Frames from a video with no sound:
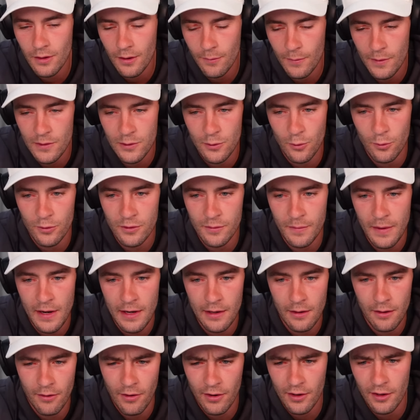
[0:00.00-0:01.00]
Like we talked
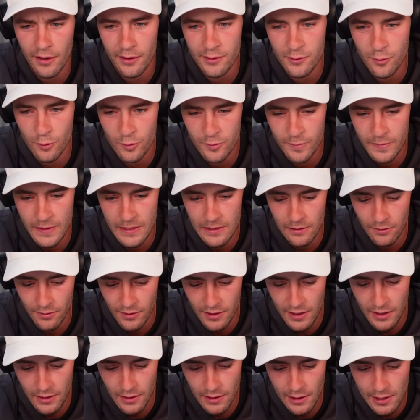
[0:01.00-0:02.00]
about, and I reckon I talked about it
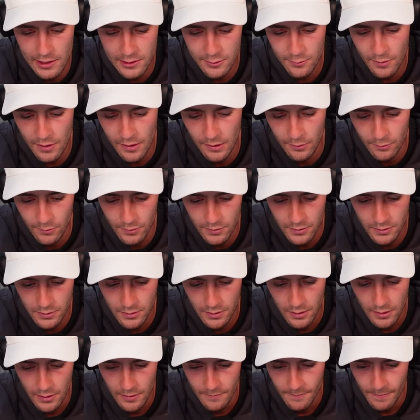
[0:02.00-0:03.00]
on here last week,
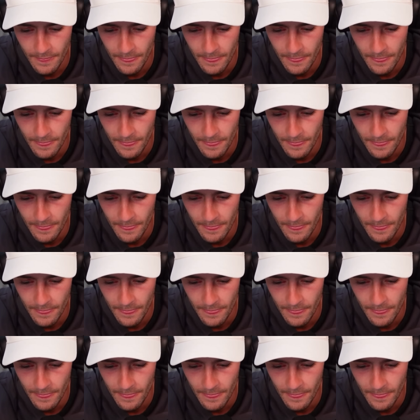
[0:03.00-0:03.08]
was